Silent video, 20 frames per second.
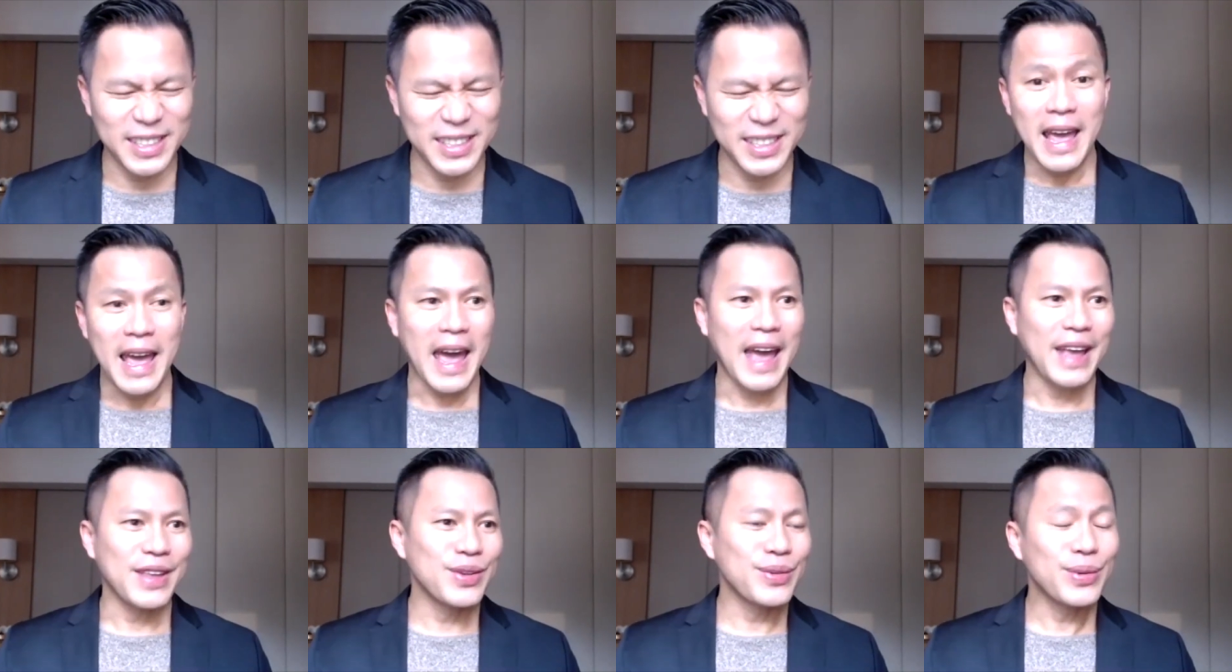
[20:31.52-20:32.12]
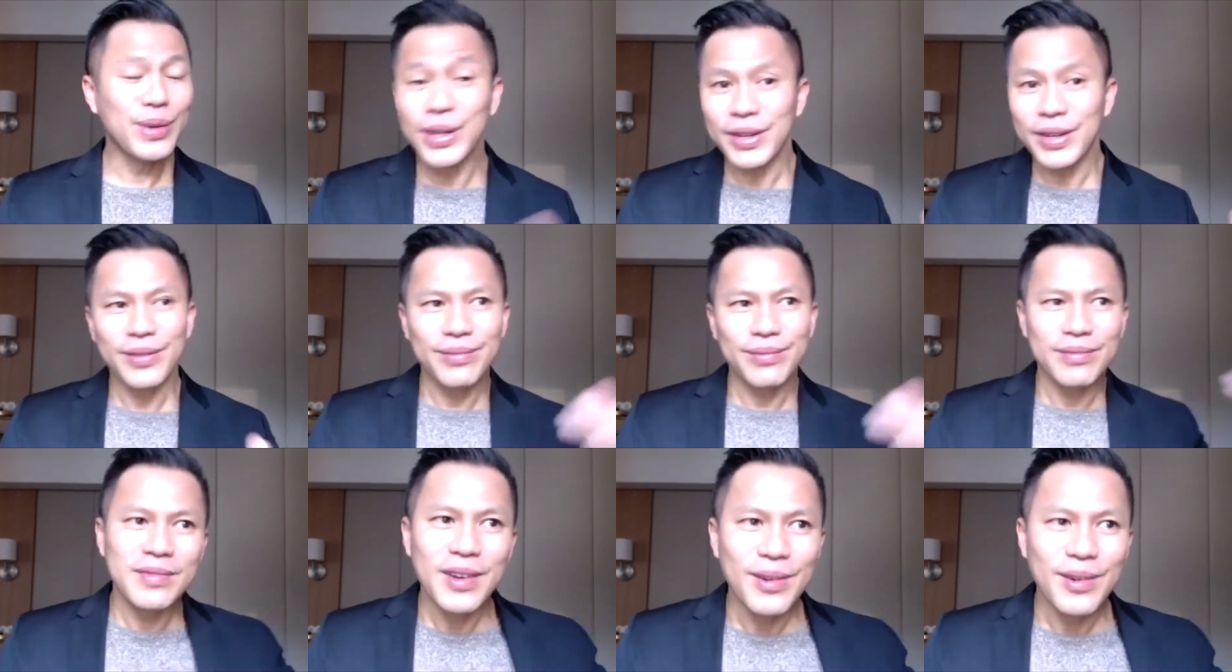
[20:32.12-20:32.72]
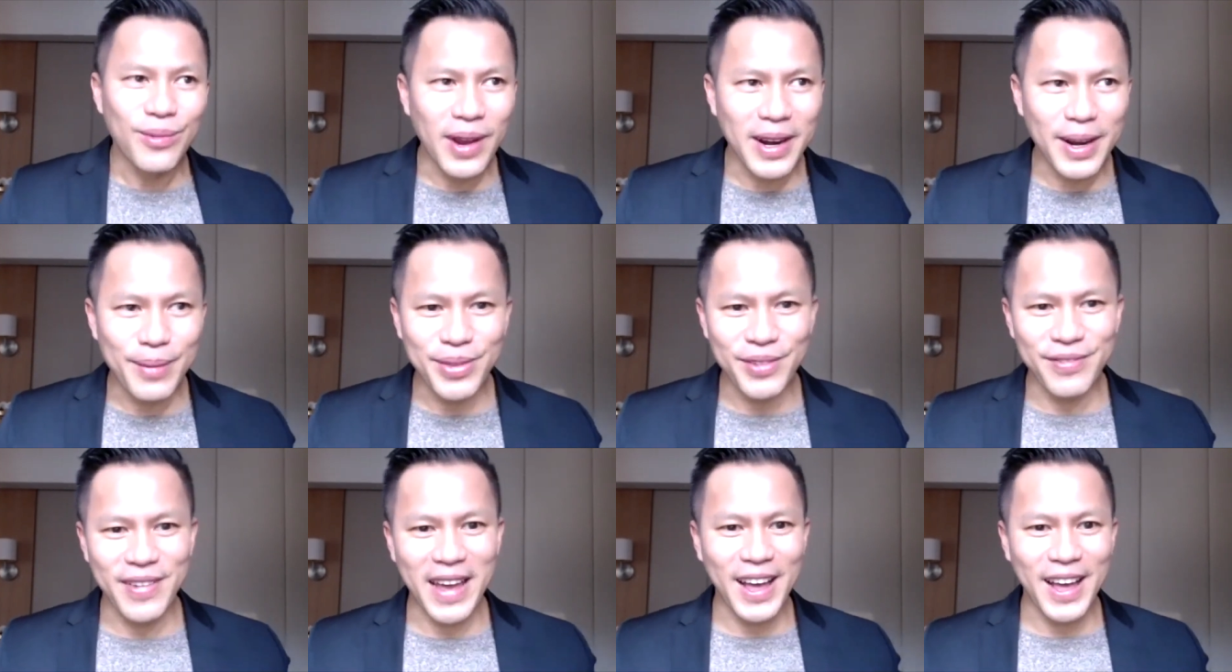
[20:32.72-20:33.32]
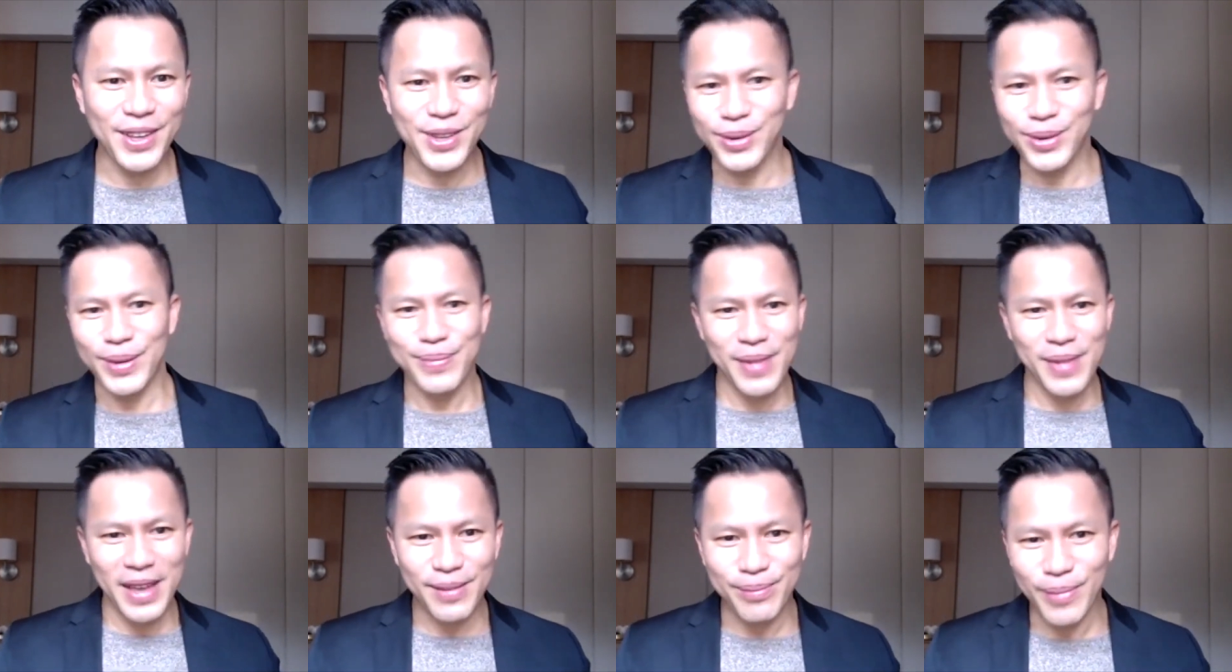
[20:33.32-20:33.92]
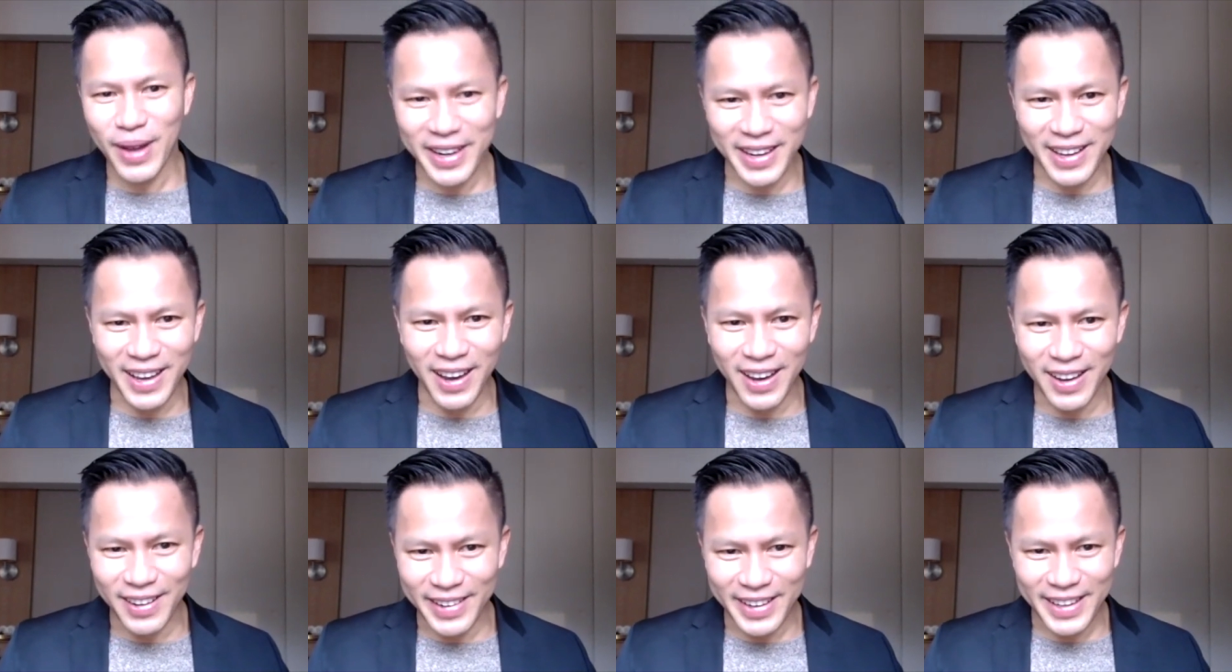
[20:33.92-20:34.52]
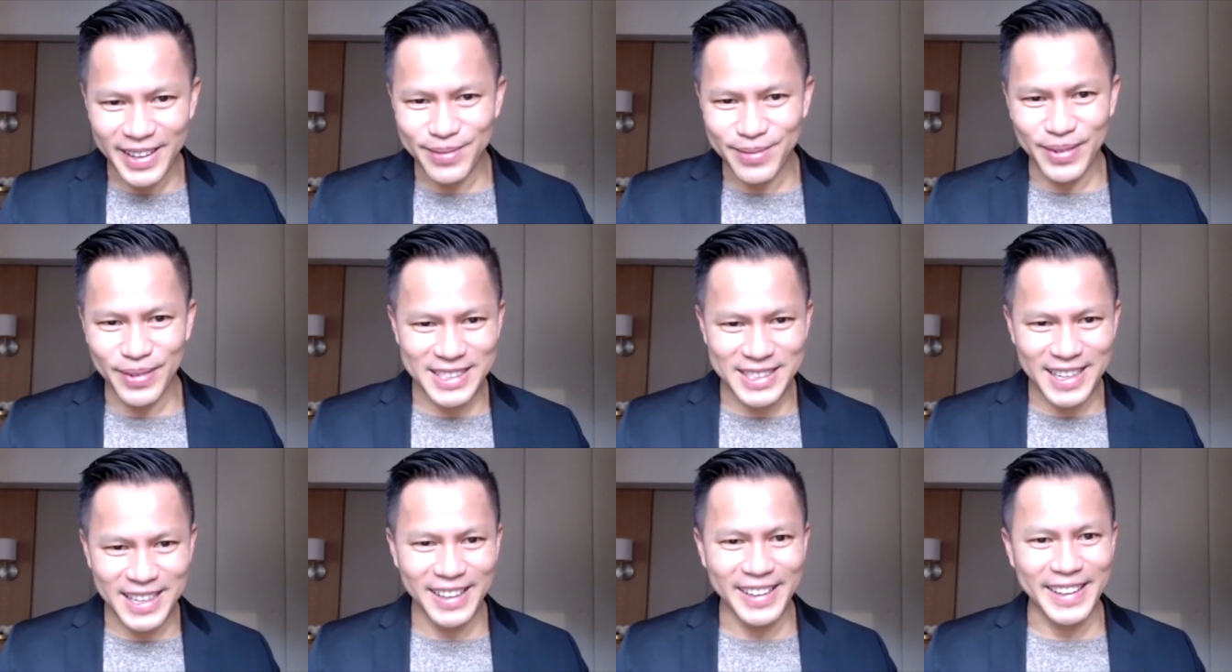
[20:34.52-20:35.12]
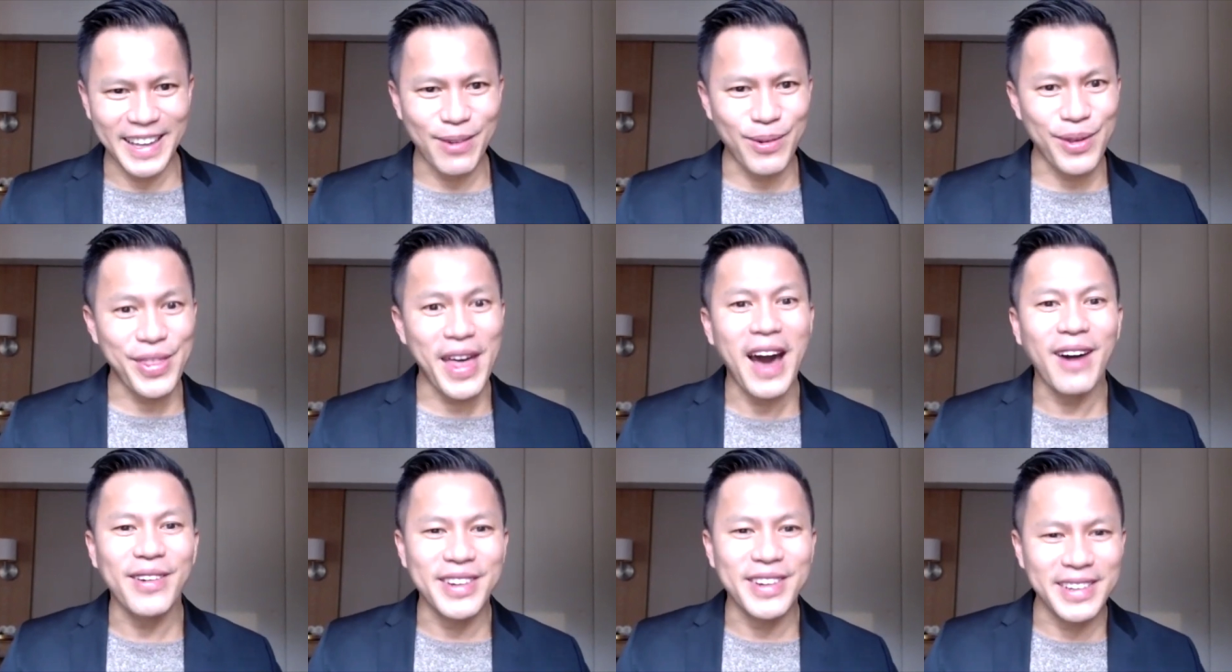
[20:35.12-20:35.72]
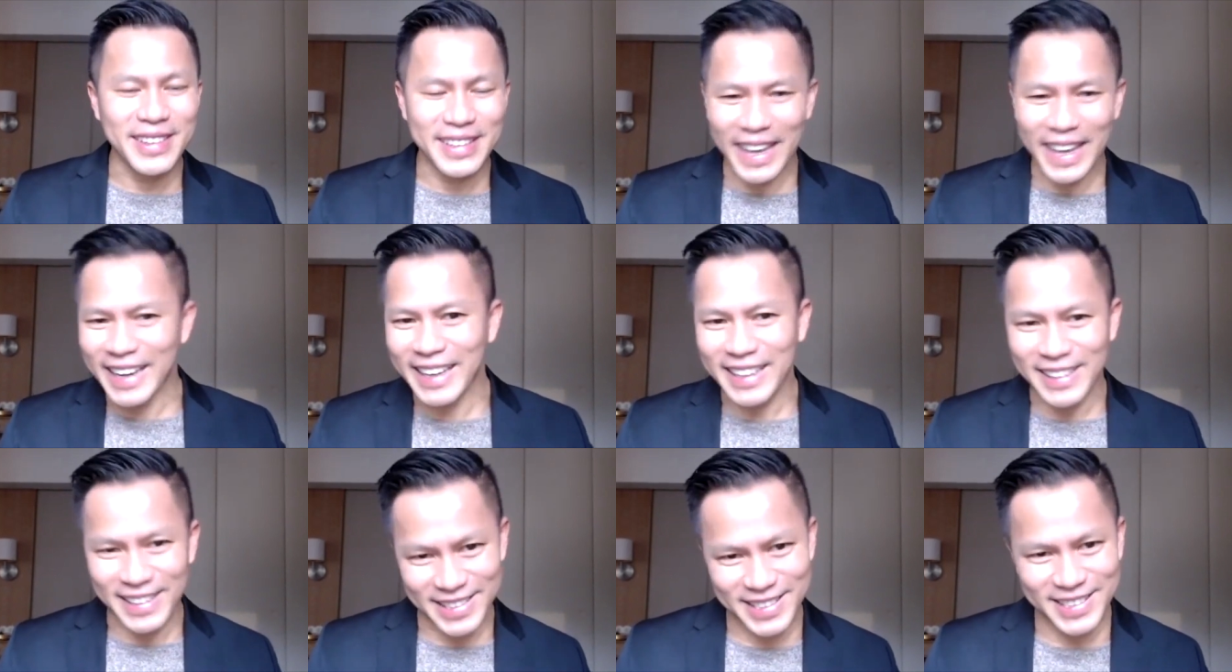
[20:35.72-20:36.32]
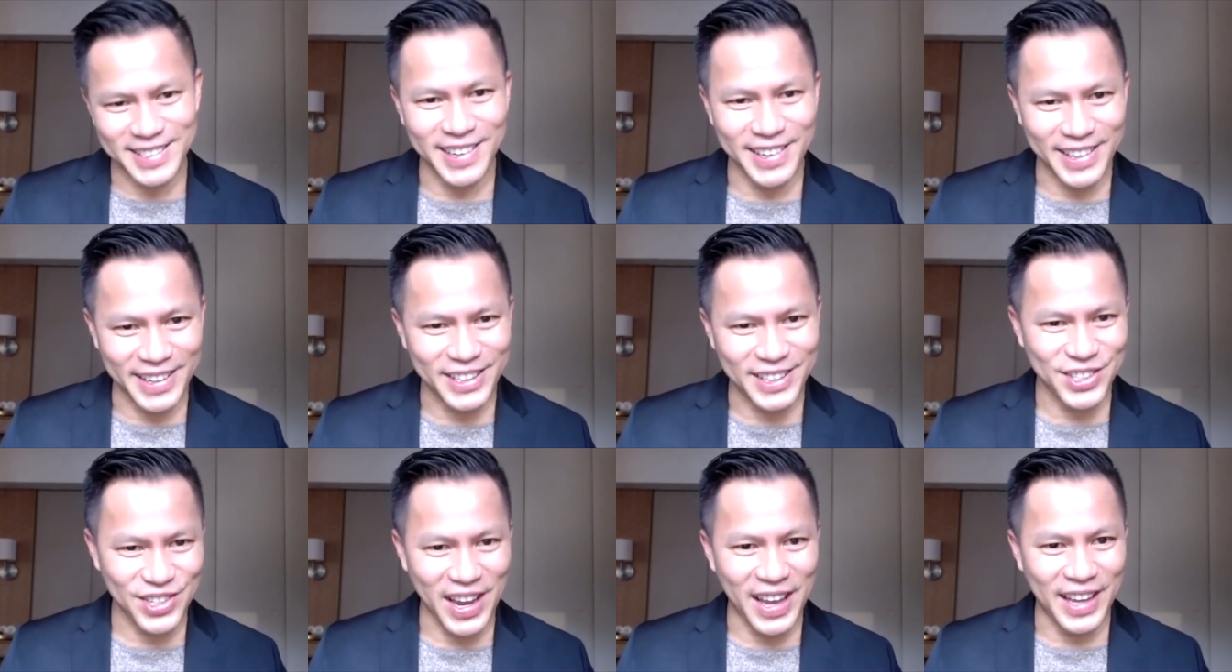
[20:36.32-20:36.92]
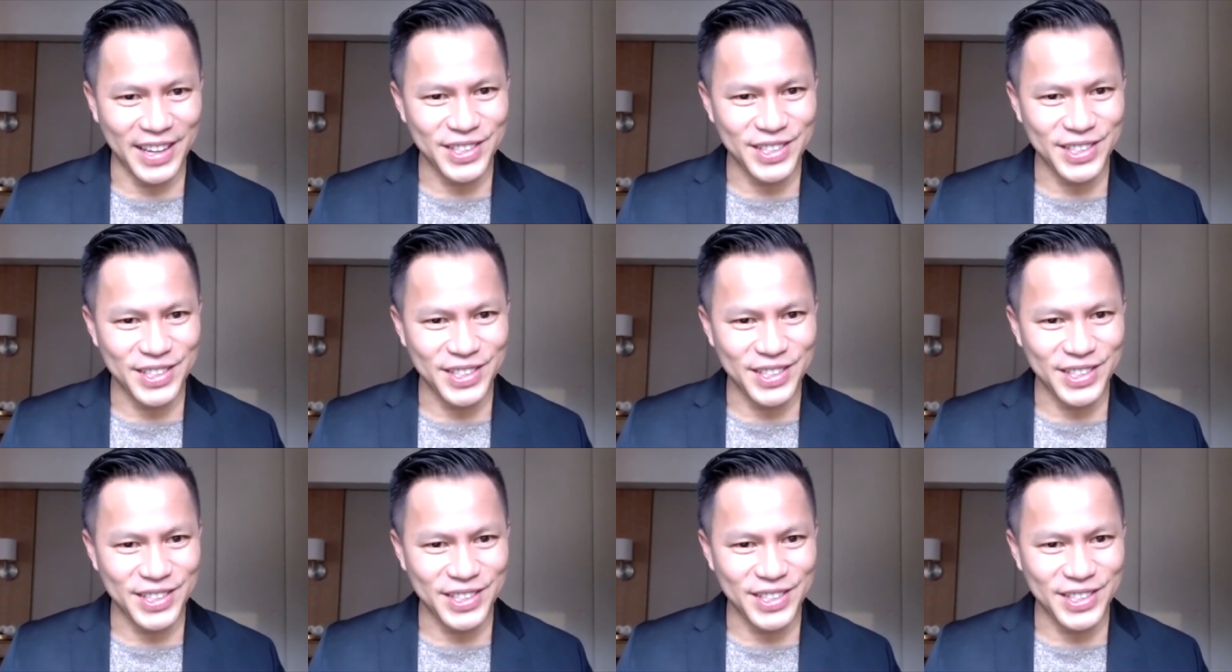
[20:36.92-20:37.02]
and you couldn't run up the value and make money on it by selling it without it getting listed on an exchange.